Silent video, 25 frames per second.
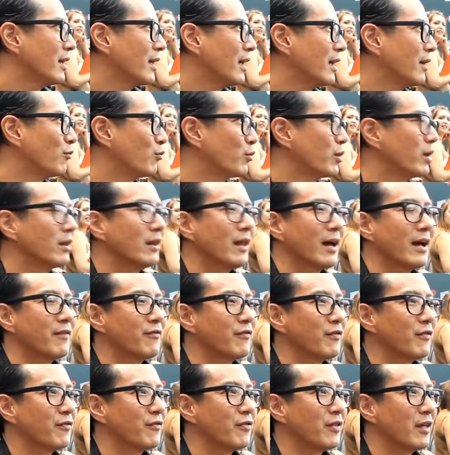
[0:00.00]
in real
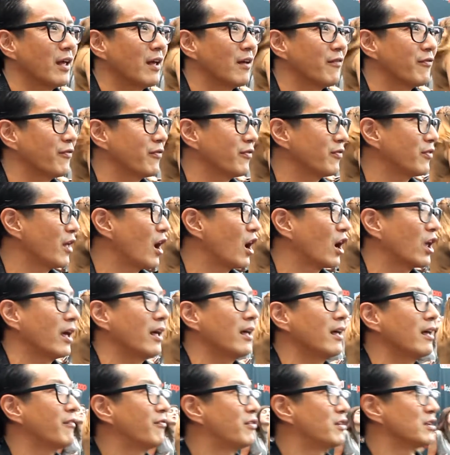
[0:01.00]
life, if
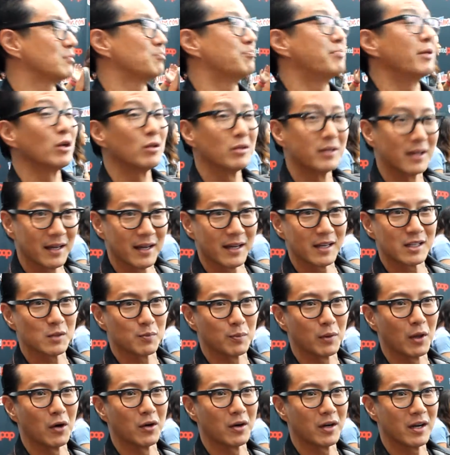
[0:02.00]
this building
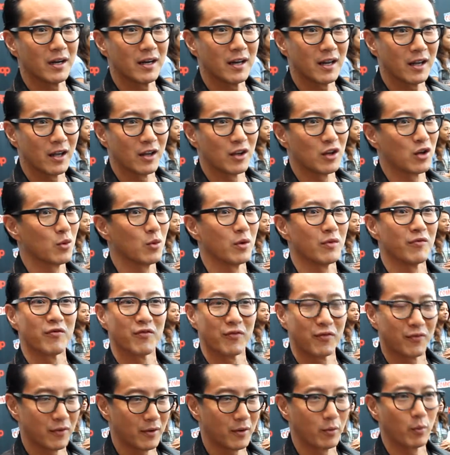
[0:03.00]
exploded, and we
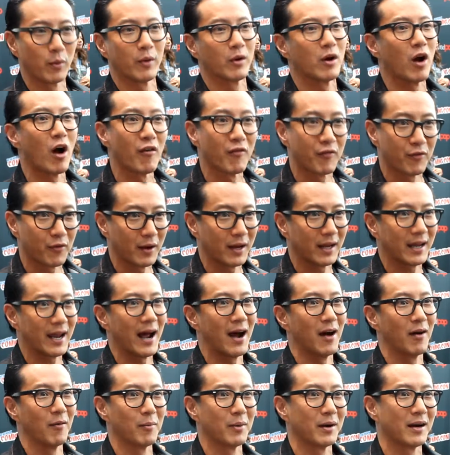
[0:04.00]
would all freak
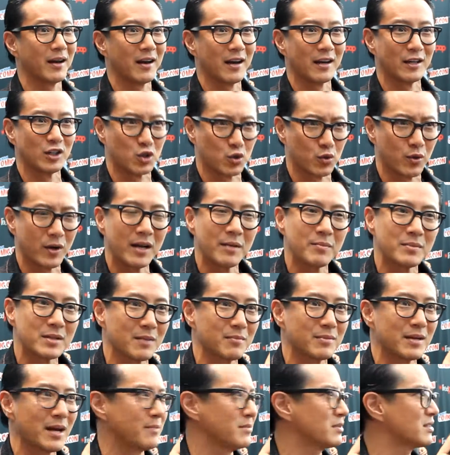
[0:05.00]
out. But in a dream,
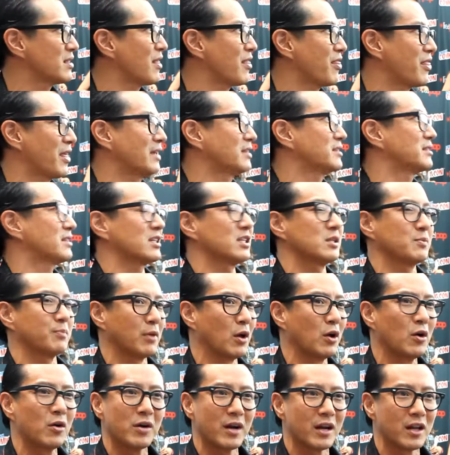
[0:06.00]
sometimes things
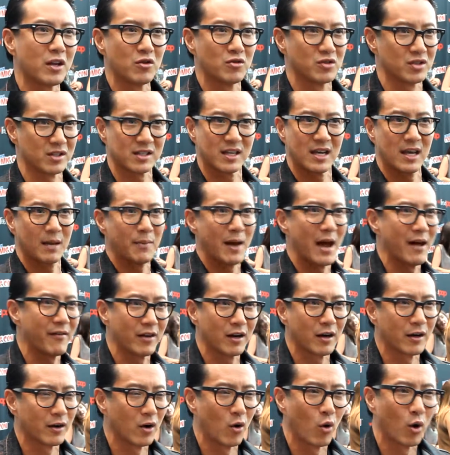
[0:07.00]
explode, and you just keep
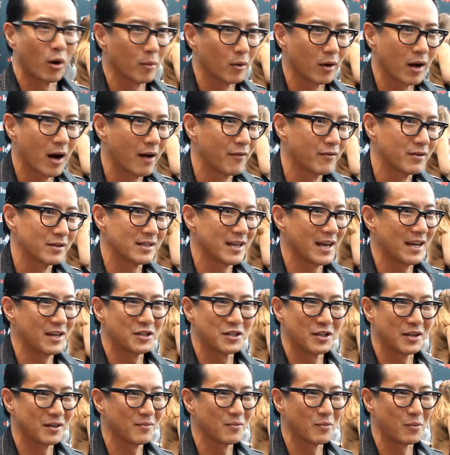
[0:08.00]
having a normal
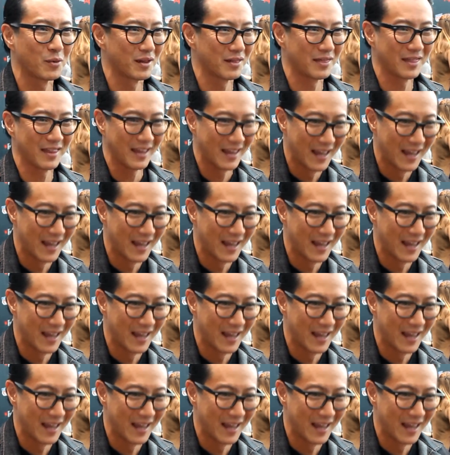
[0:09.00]
conversation with,